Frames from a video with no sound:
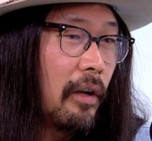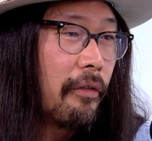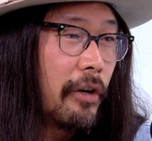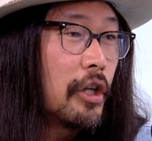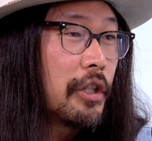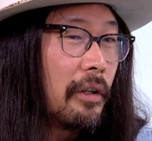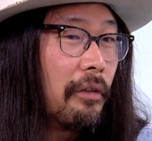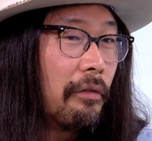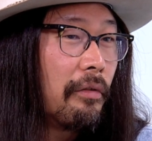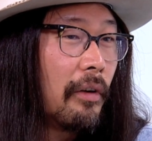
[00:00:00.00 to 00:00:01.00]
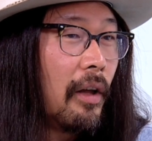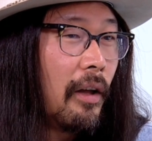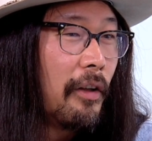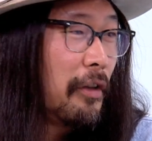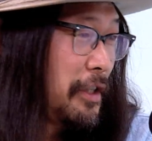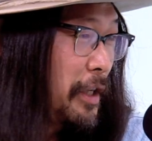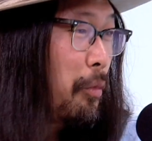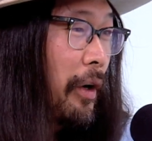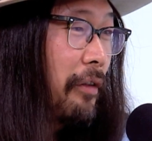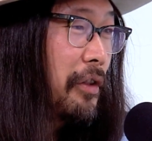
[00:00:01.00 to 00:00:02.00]
version of the cheap
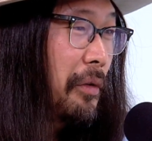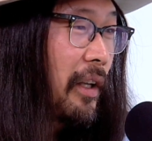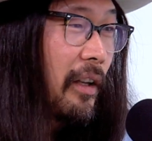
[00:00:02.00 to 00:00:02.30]
way of doing it.